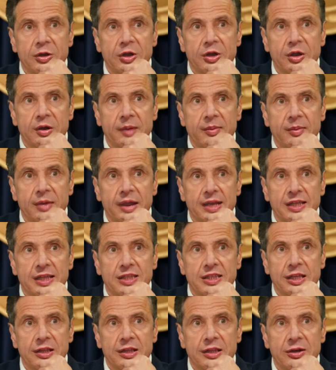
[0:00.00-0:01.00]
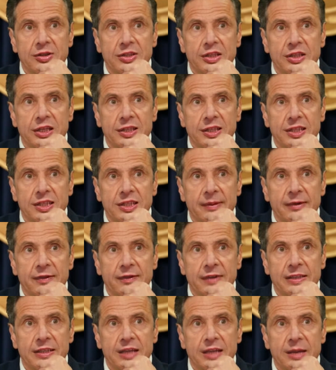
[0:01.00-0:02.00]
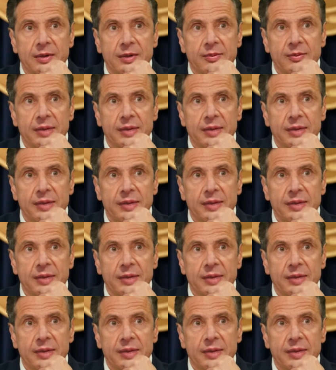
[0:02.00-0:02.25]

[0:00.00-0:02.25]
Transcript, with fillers: You know, I might have said those things. Some of it's coming